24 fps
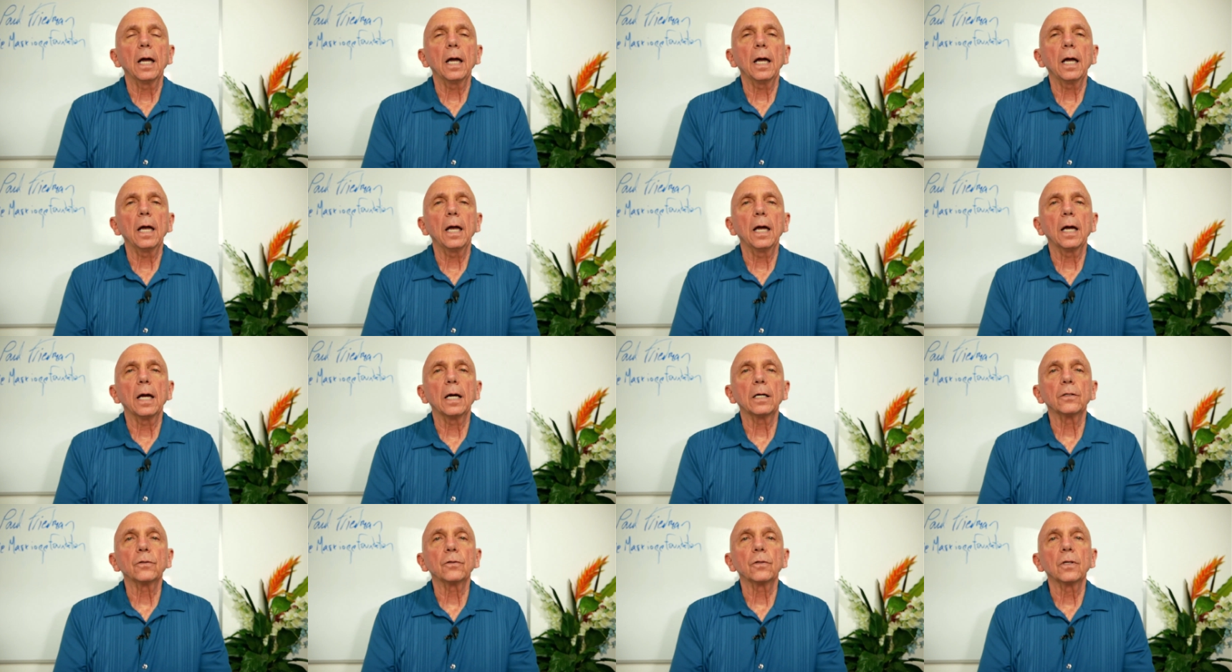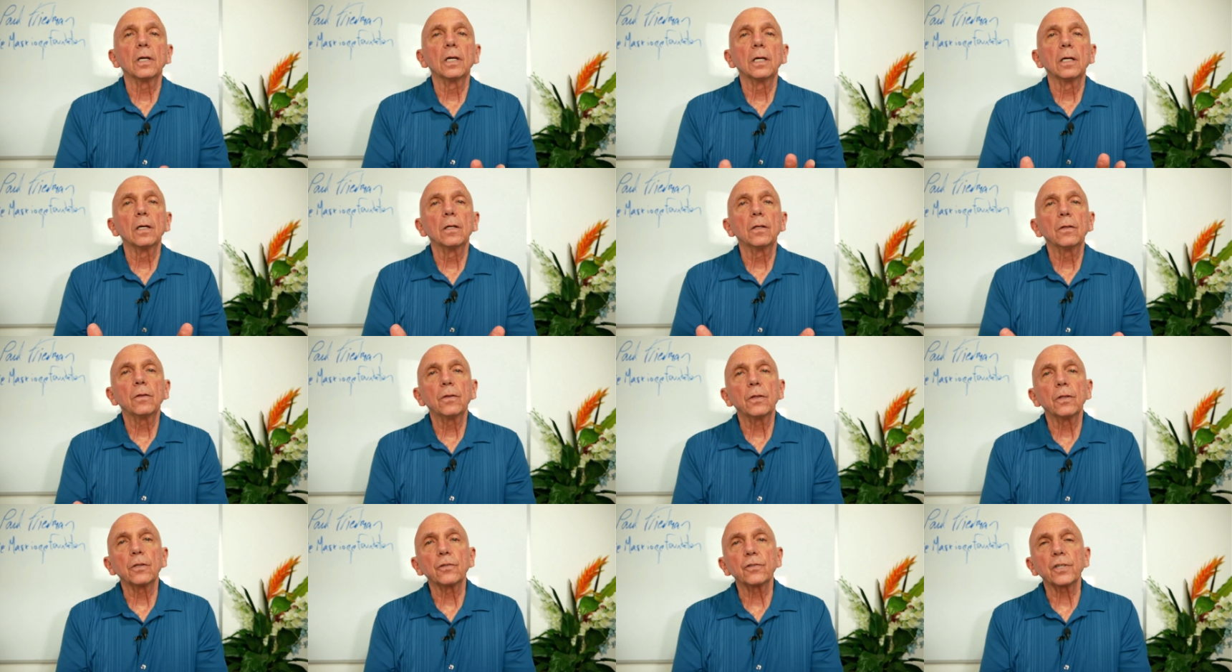And
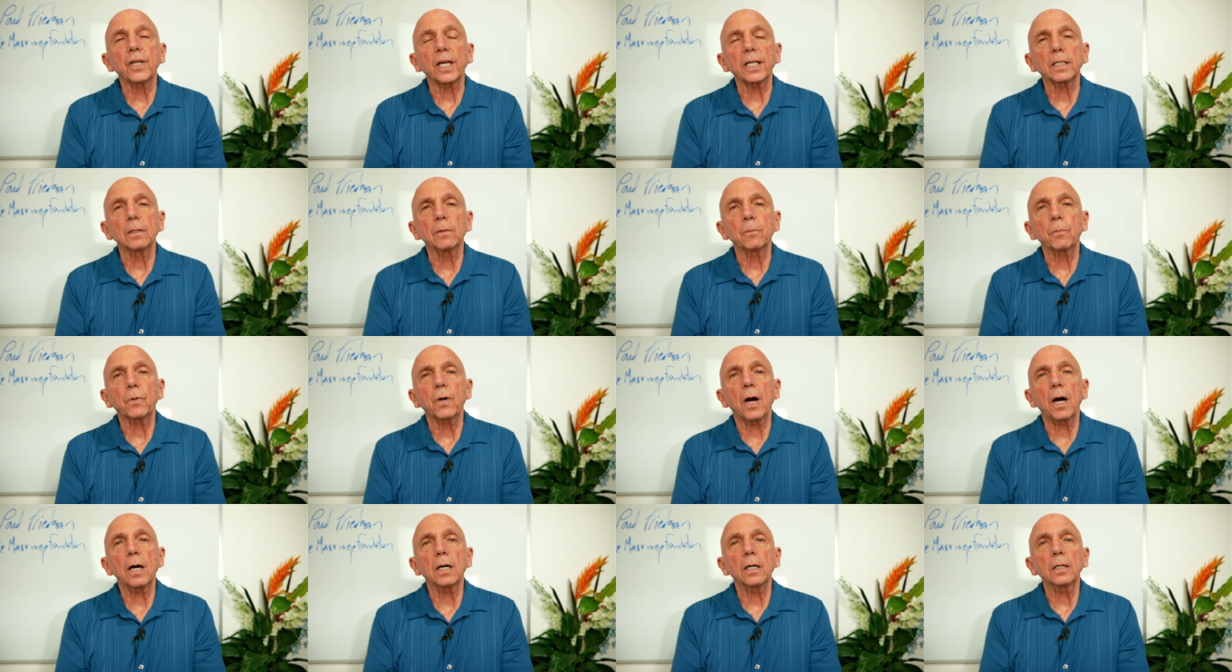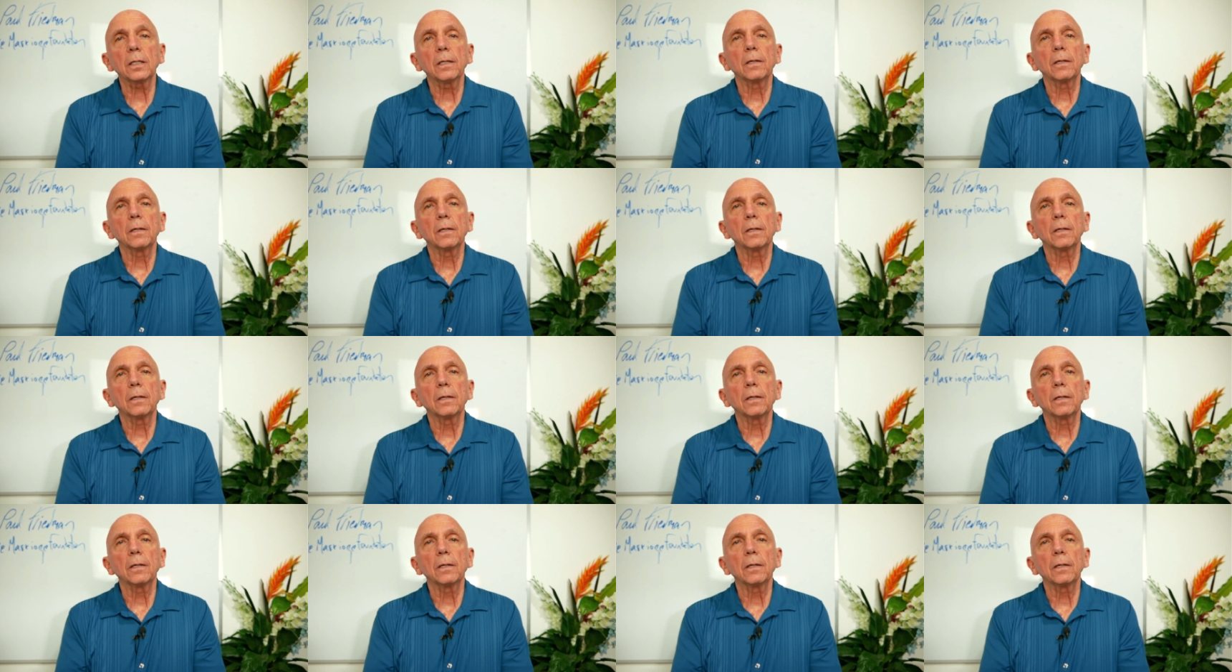the second prong